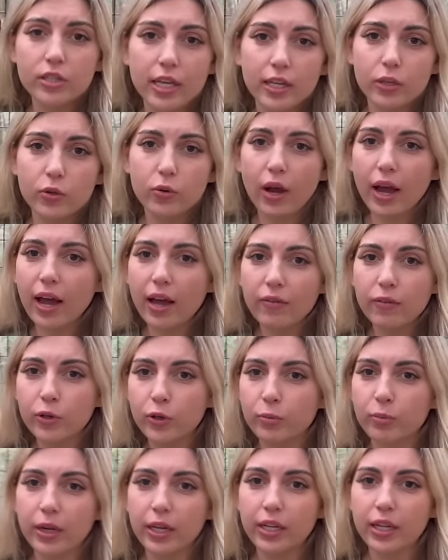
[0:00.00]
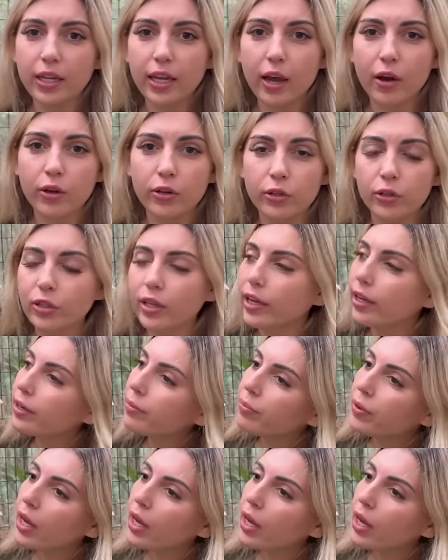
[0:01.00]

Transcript: that you have in your bank account and you're like,